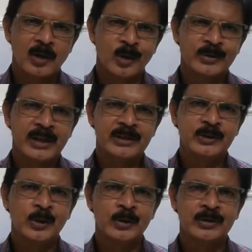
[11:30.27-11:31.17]
On
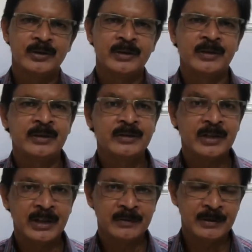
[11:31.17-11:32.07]
that, Joan
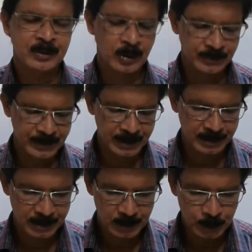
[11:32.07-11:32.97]
says with
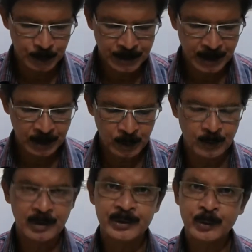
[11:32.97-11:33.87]
confidence, you think you
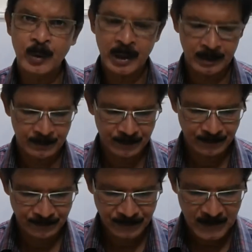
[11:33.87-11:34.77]
will, squire?
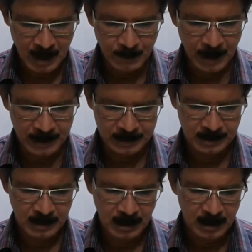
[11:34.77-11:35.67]

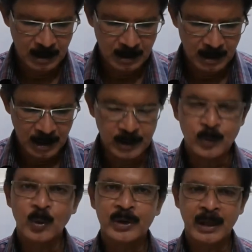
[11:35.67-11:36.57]
But it
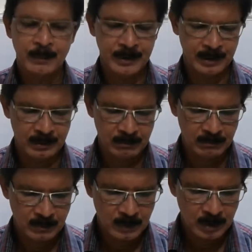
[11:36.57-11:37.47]
won't happen
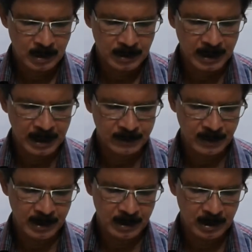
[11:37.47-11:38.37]
that
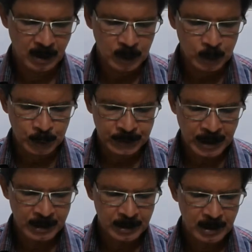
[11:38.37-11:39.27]
way. You
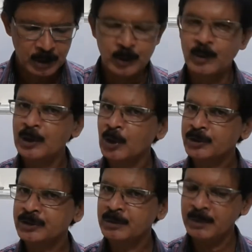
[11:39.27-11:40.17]
said you will
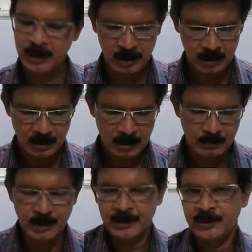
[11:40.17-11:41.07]
not see me,
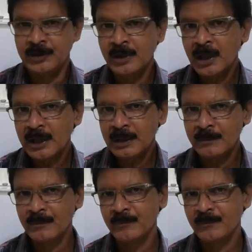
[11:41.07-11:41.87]
but here I am.